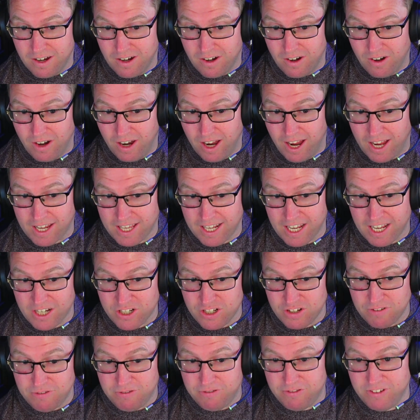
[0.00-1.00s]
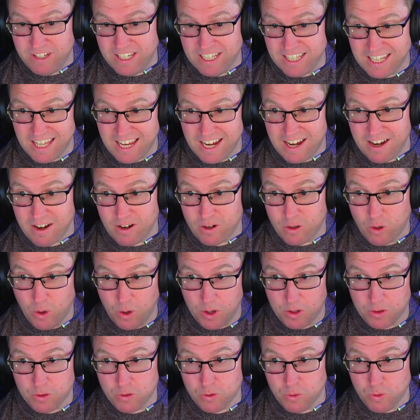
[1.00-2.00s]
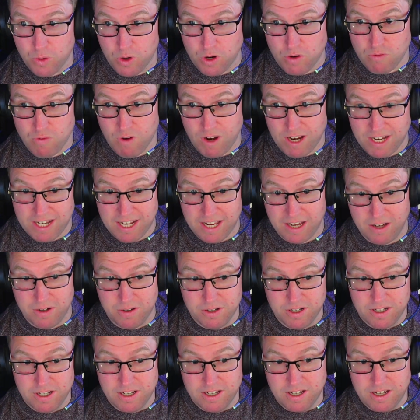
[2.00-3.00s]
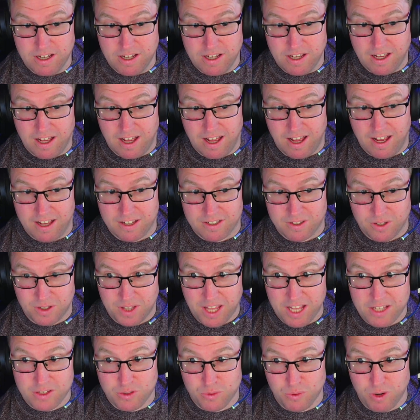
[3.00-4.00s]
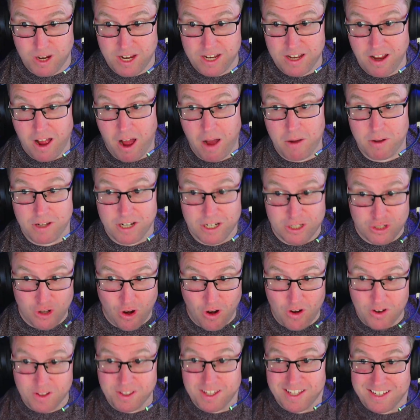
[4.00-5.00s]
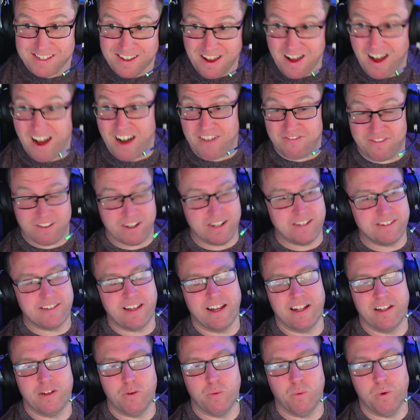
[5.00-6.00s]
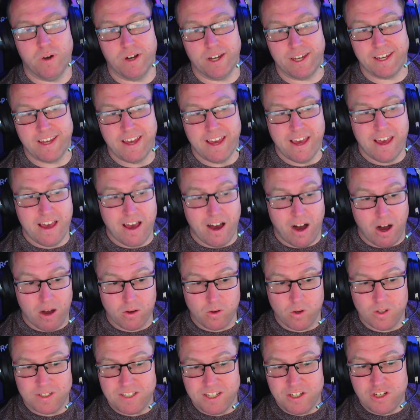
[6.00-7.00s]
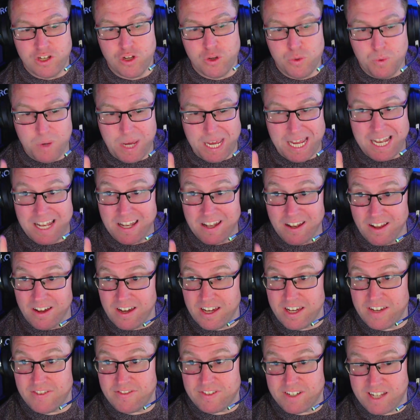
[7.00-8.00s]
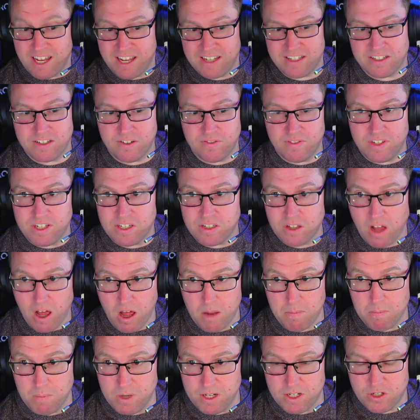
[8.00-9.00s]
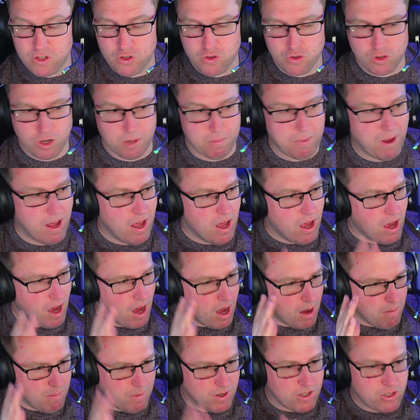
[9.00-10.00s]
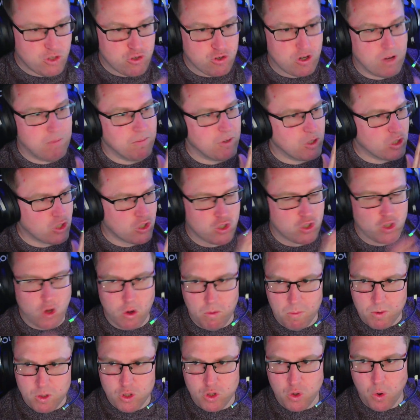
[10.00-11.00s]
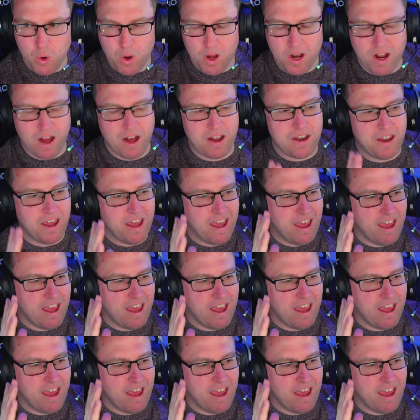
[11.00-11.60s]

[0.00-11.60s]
I can actually feel air going through it right now. So that's great. I'm going to turn this off and I'll tell you why. I'm going to do a live test of this on my stream. On my stream, there's so much going on.